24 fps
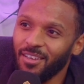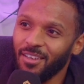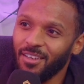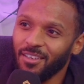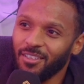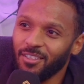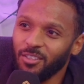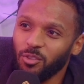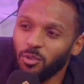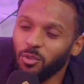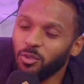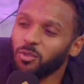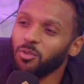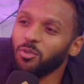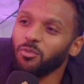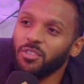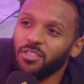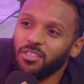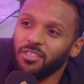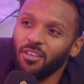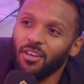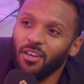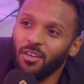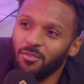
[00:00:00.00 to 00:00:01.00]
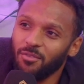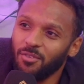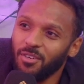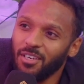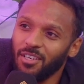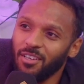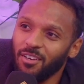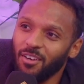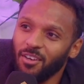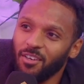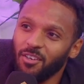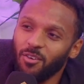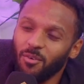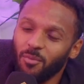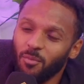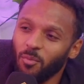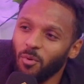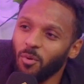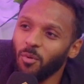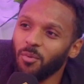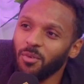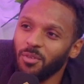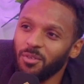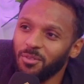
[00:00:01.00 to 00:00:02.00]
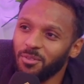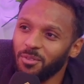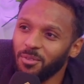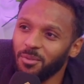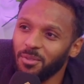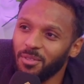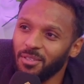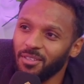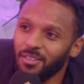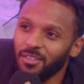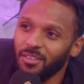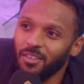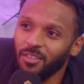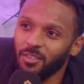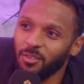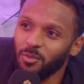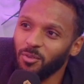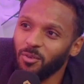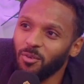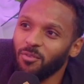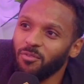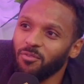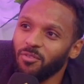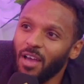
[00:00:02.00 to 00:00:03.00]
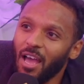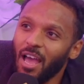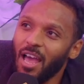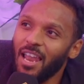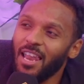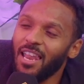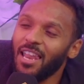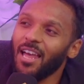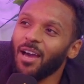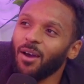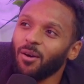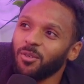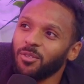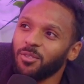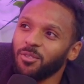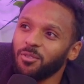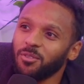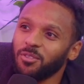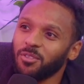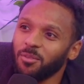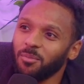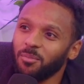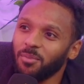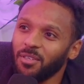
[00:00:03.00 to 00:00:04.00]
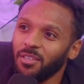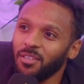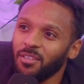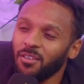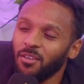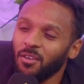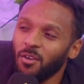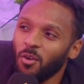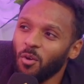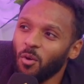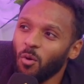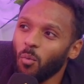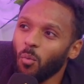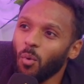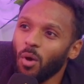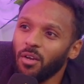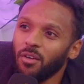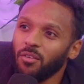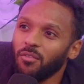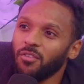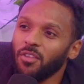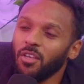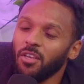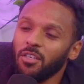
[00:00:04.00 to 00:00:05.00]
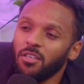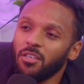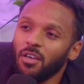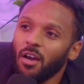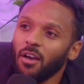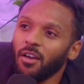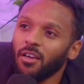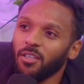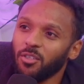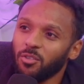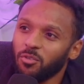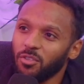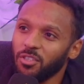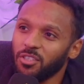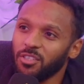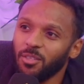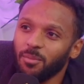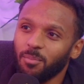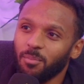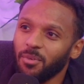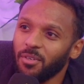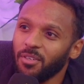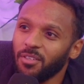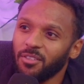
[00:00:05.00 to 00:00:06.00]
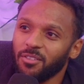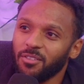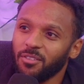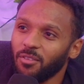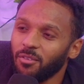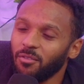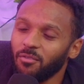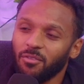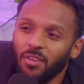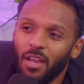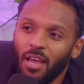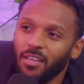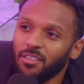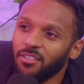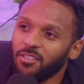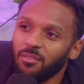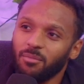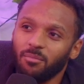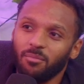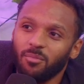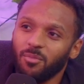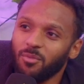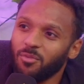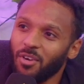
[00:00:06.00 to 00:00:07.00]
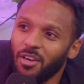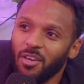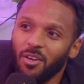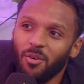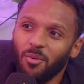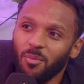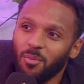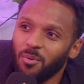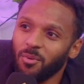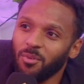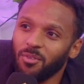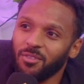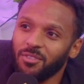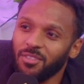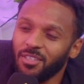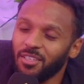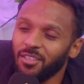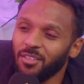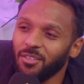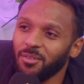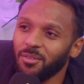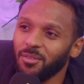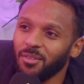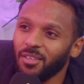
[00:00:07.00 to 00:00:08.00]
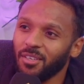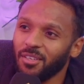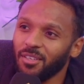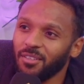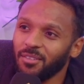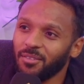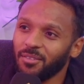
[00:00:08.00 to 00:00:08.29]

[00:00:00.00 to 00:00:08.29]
because your story started really early on. What were you doing that sort of allowed you to be one of the youngest recipients of like some great awards in the UK?